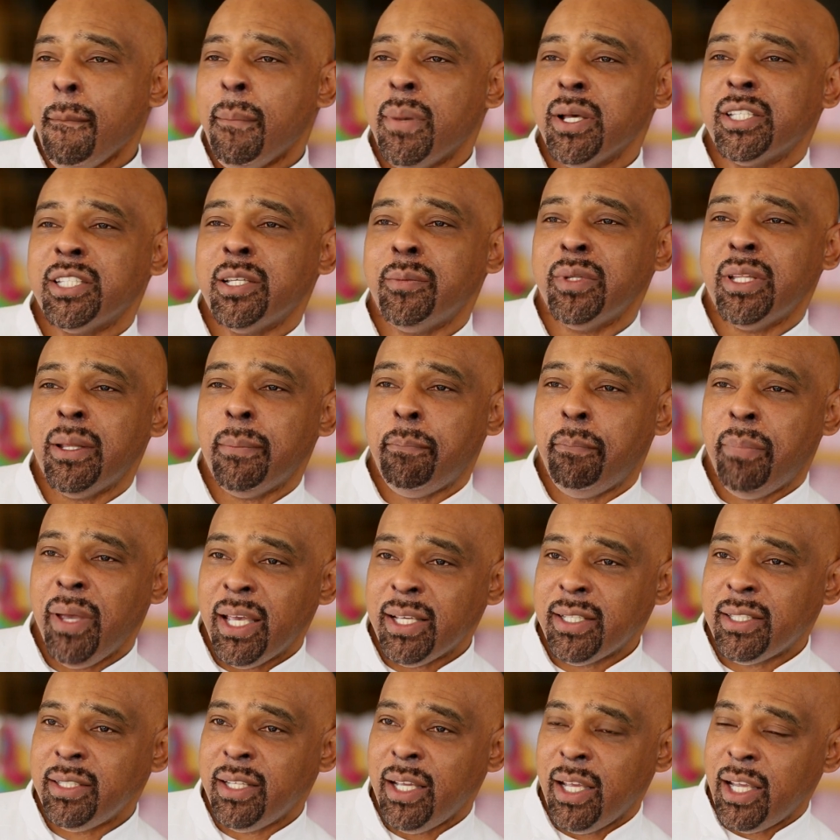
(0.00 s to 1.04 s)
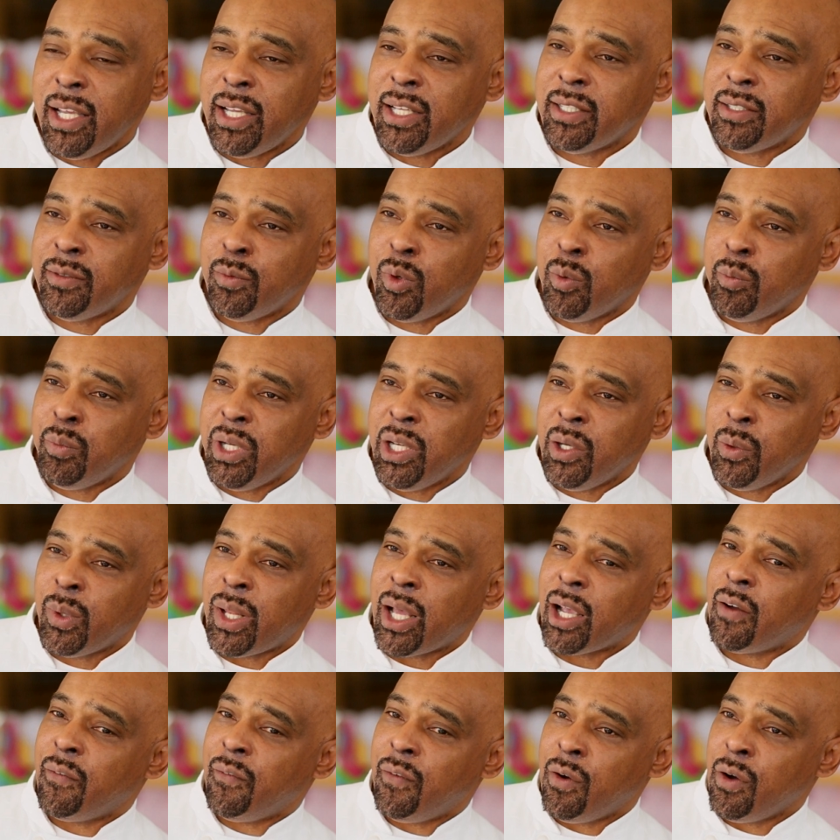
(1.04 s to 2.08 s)
But some of the best days will be
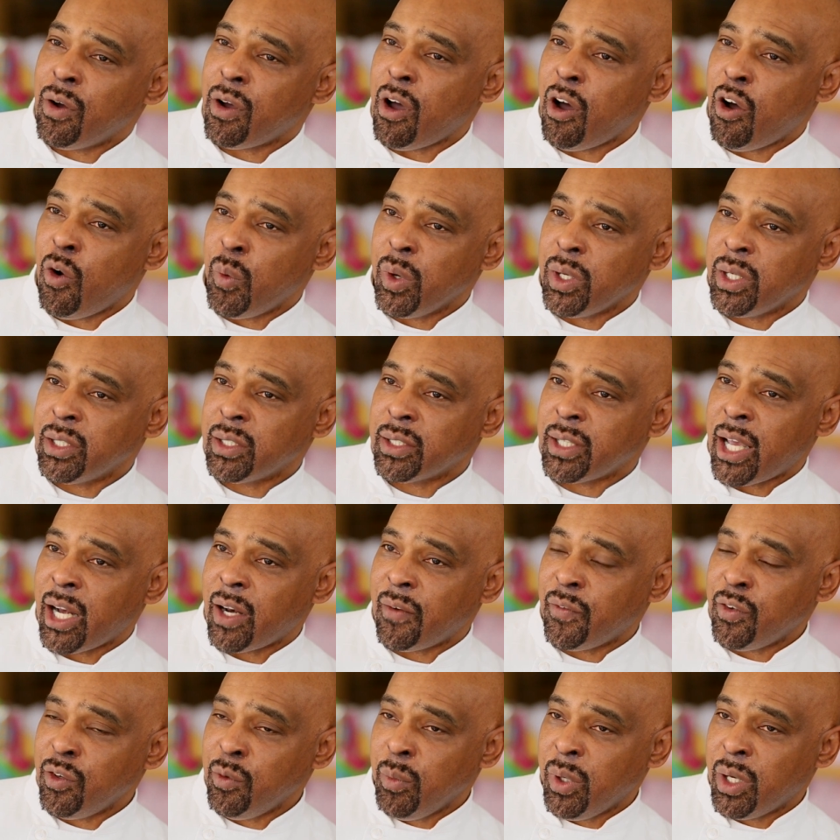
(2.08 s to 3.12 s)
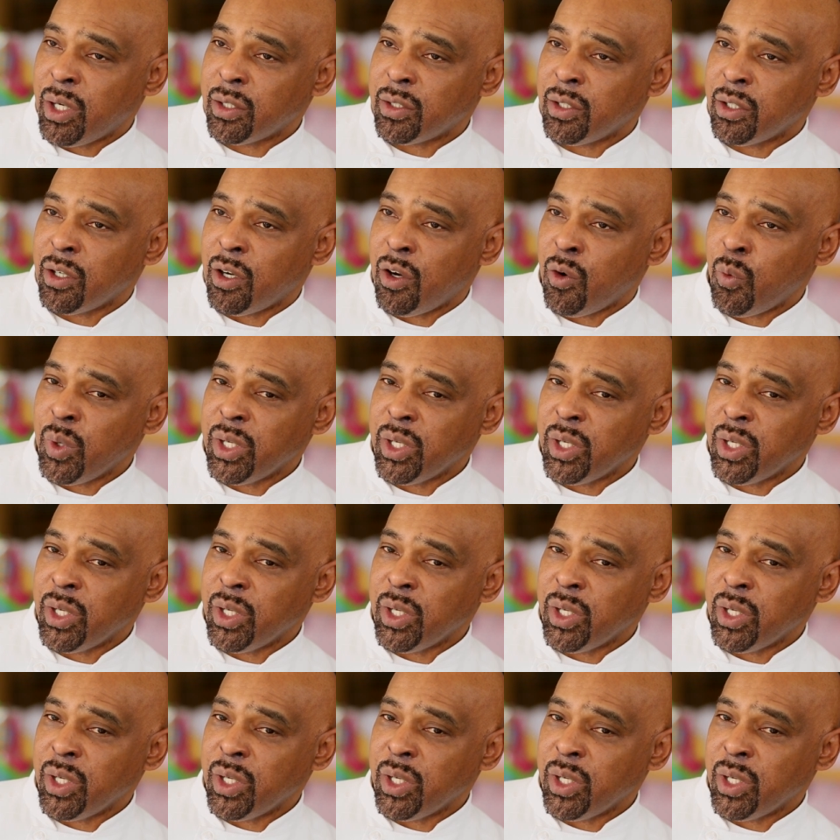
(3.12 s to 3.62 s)
like a phone call we just got a few minutes ago.